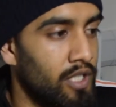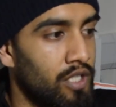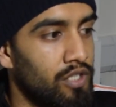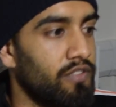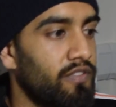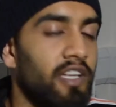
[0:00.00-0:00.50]

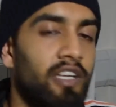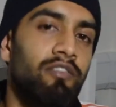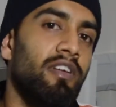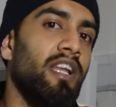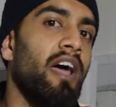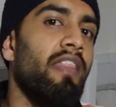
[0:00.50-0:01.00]
So think of it
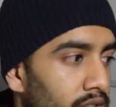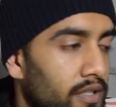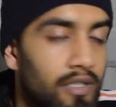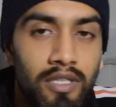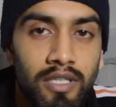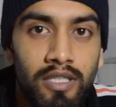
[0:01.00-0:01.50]
like
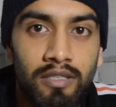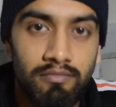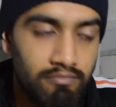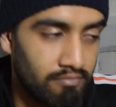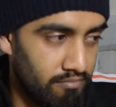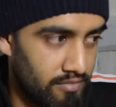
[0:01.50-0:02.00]
that.
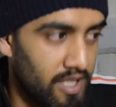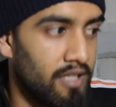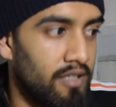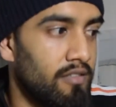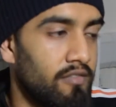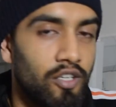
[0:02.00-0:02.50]
Here,
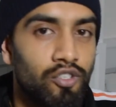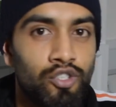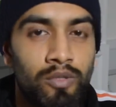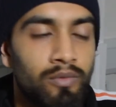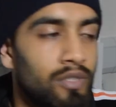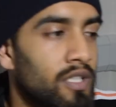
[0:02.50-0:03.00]

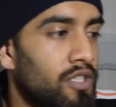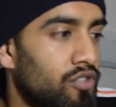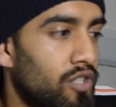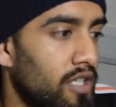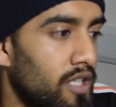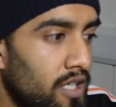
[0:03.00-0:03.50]
Photoshop or
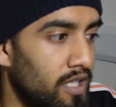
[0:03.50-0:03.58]
Illustrator.